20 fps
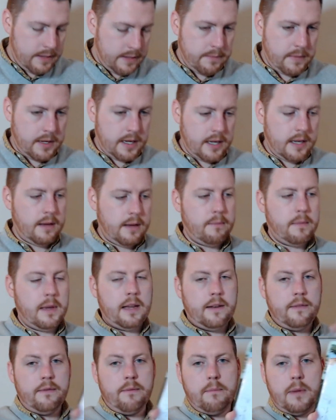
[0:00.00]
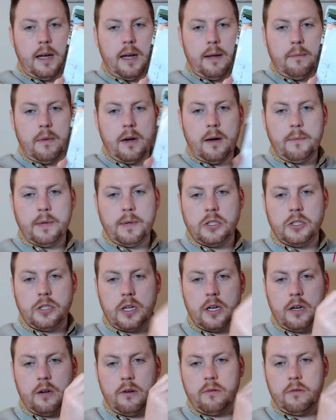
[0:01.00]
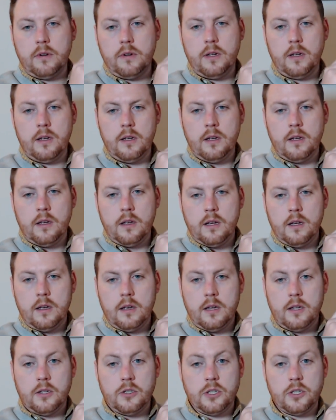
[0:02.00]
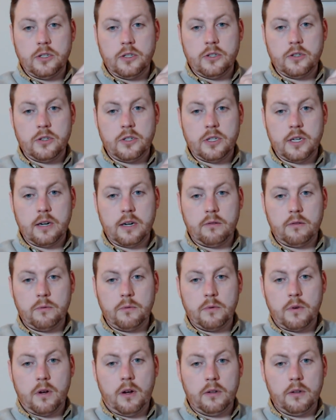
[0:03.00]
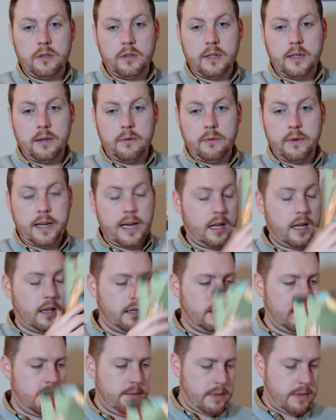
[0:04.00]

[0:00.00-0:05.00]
in my Made by Mama Joan Ginger Gerald alternate reality